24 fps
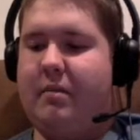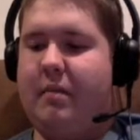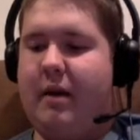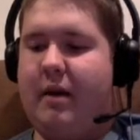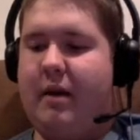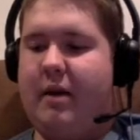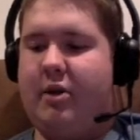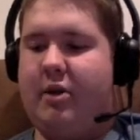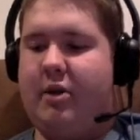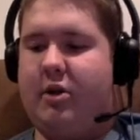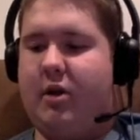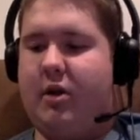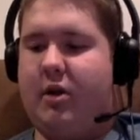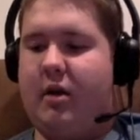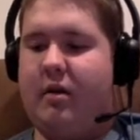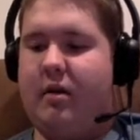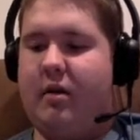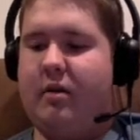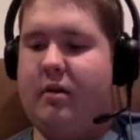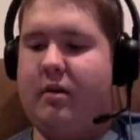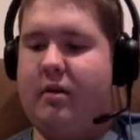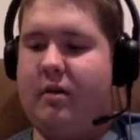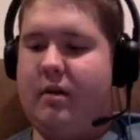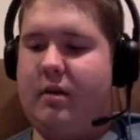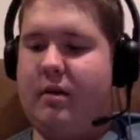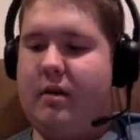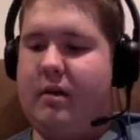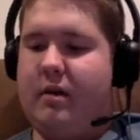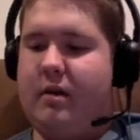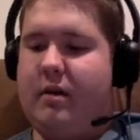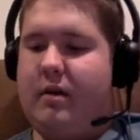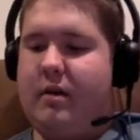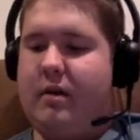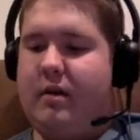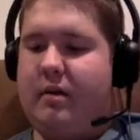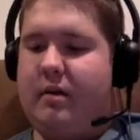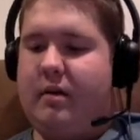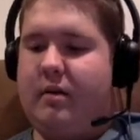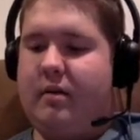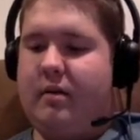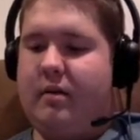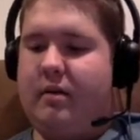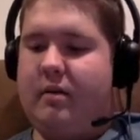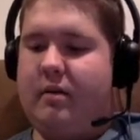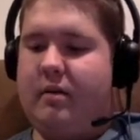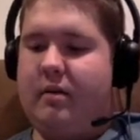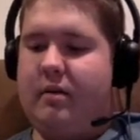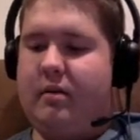Ah, sure.
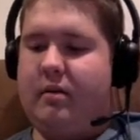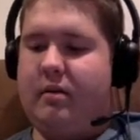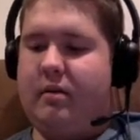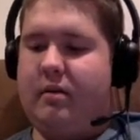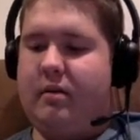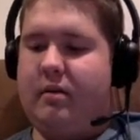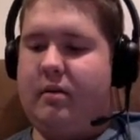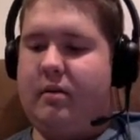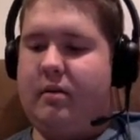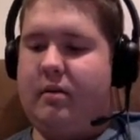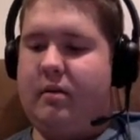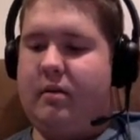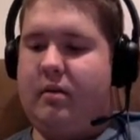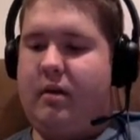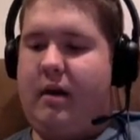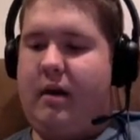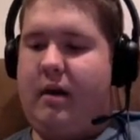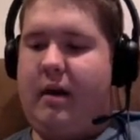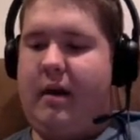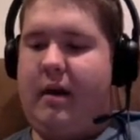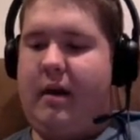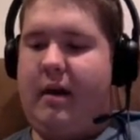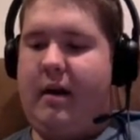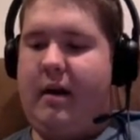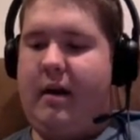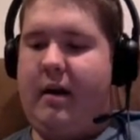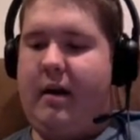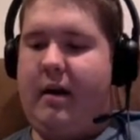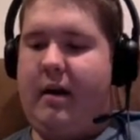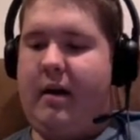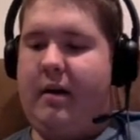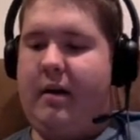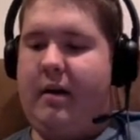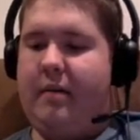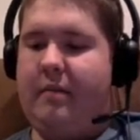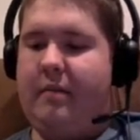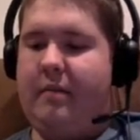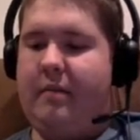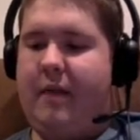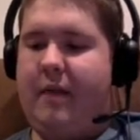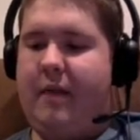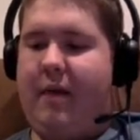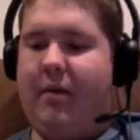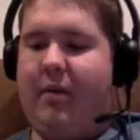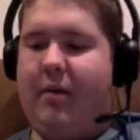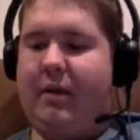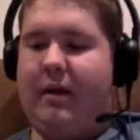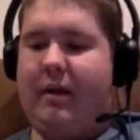What, son? Uh, man,
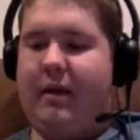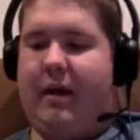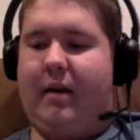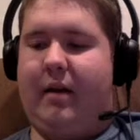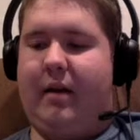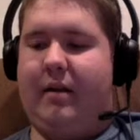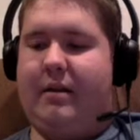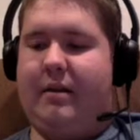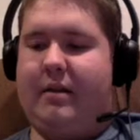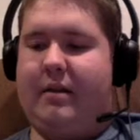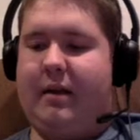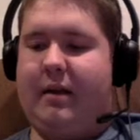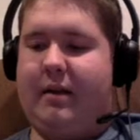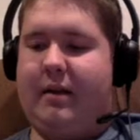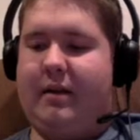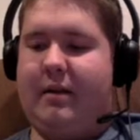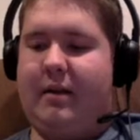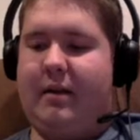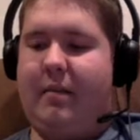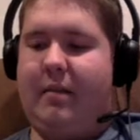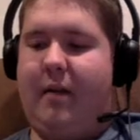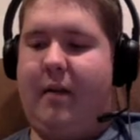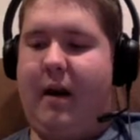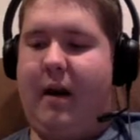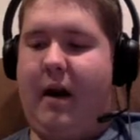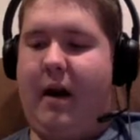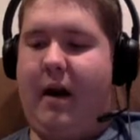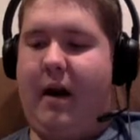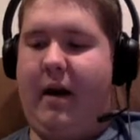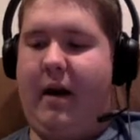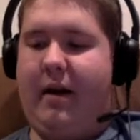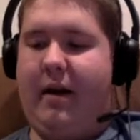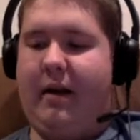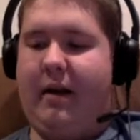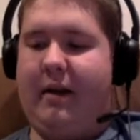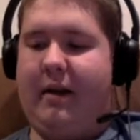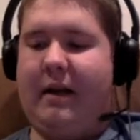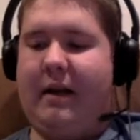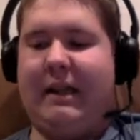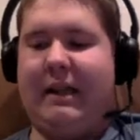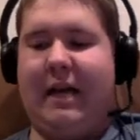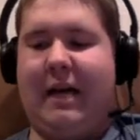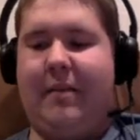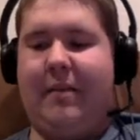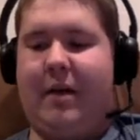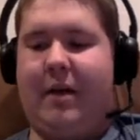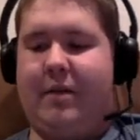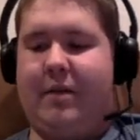ah, what the hell? Let's take some money. Not
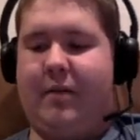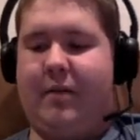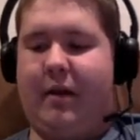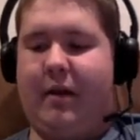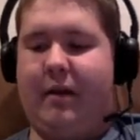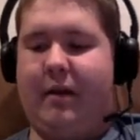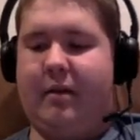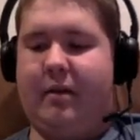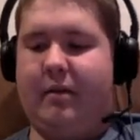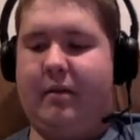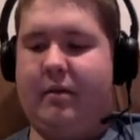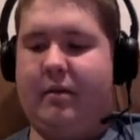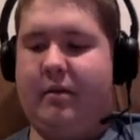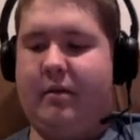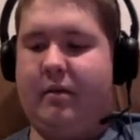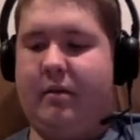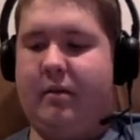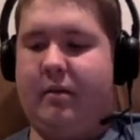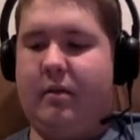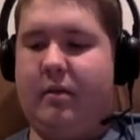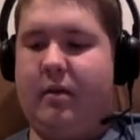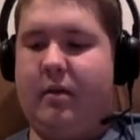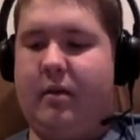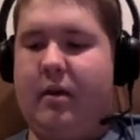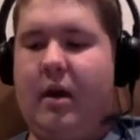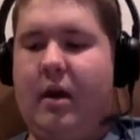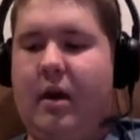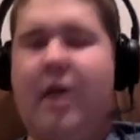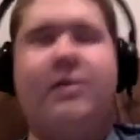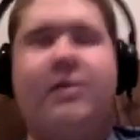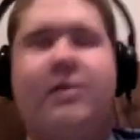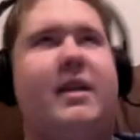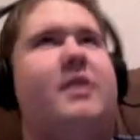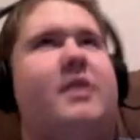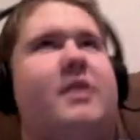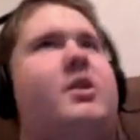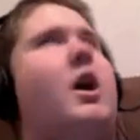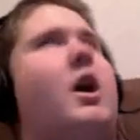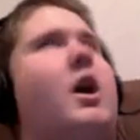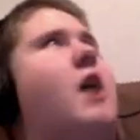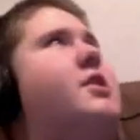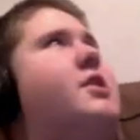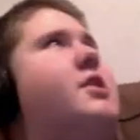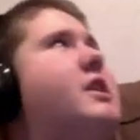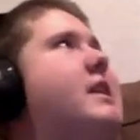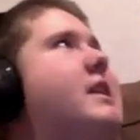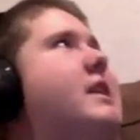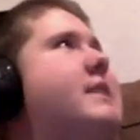that much money. Who's in
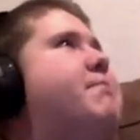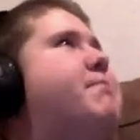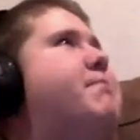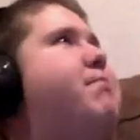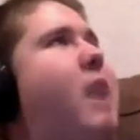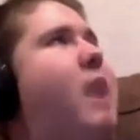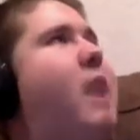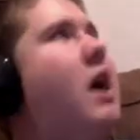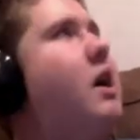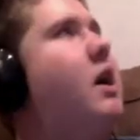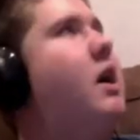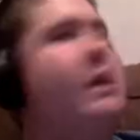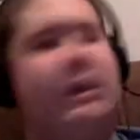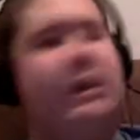charge of this bird?